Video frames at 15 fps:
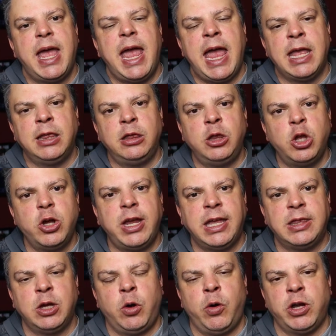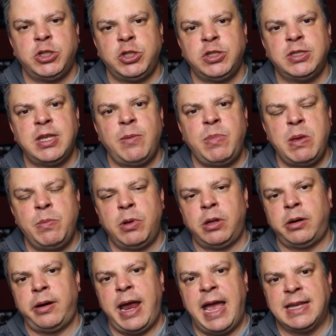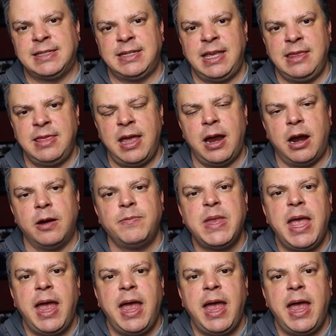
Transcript: and look at the questions that people are asking there.